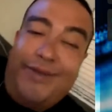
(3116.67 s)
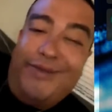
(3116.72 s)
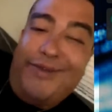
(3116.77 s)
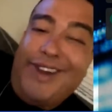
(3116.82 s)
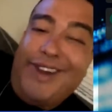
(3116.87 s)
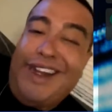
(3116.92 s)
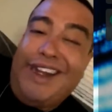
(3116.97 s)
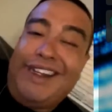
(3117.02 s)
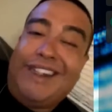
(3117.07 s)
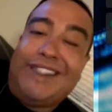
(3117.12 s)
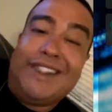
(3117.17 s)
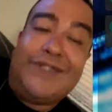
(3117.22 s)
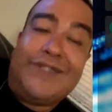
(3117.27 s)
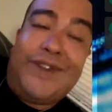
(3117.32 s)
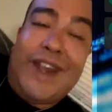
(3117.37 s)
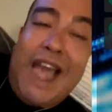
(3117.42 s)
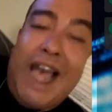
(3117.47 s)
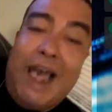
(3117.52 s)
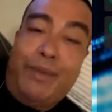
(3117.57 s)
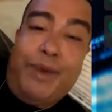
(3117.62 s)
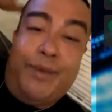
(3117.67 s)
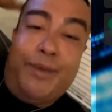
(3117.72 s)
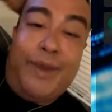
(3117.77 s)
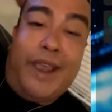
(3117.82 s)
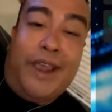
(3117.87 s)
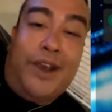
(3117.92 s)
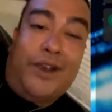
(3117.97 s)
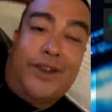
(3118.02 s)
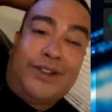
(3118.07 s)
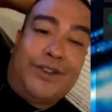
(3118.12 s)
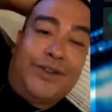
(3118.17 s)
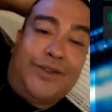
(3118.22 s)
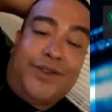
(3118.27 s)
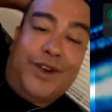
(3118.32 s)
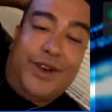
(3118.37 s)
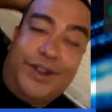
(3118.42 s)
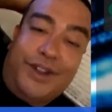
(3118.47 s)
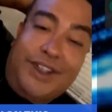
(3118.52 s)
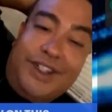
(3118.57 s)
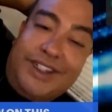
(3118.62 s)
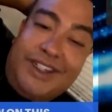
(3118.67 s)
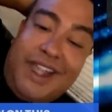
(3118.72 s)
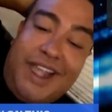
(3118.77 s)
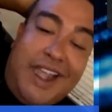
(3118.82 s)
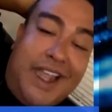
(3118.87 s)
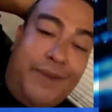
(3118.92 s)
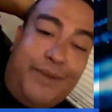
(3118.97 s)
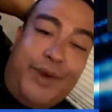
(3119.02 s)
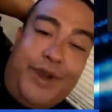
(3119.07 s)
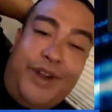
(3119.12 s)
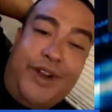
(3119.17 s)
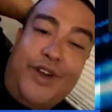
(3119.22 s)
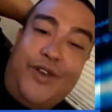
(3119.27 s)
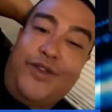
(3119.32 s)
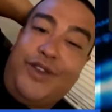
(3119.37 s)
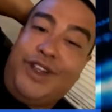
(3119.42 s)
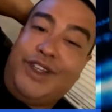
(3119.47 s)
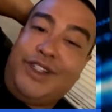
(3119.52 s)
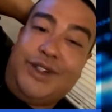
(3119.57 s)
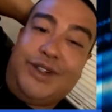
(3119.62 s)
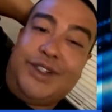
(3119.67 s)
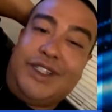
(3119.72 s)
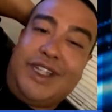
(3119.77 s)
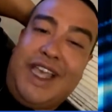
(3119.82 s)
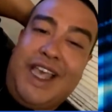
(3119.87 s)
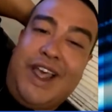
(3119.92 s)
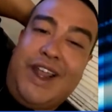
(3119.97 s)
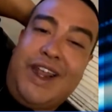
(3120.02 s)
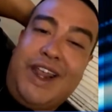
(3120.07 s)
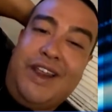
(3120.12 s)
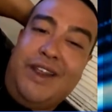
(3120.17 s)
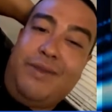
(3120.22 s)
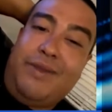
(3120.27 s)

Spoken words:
really just flopping, man, on some real. Just I ain't putting no visuals down.